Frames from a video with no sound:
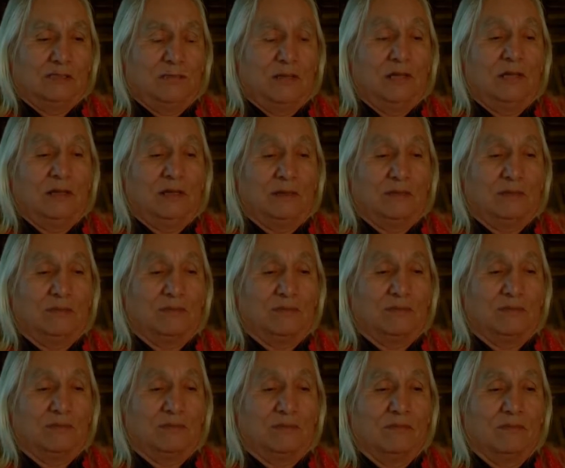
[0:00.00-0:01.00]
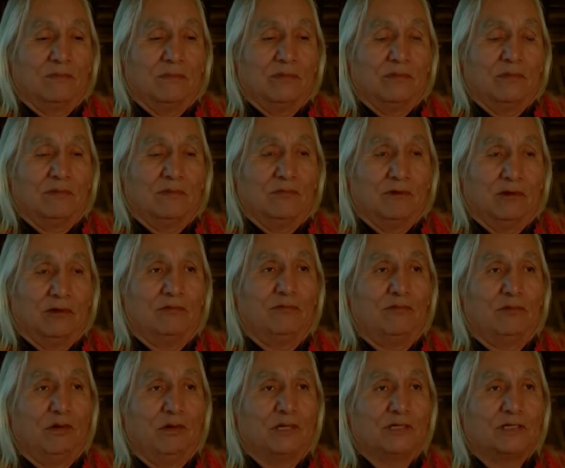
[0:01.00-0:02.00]
being very
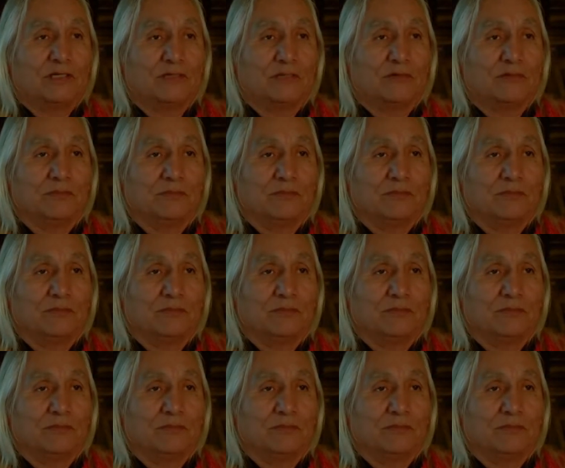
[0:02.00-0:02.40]
foolish.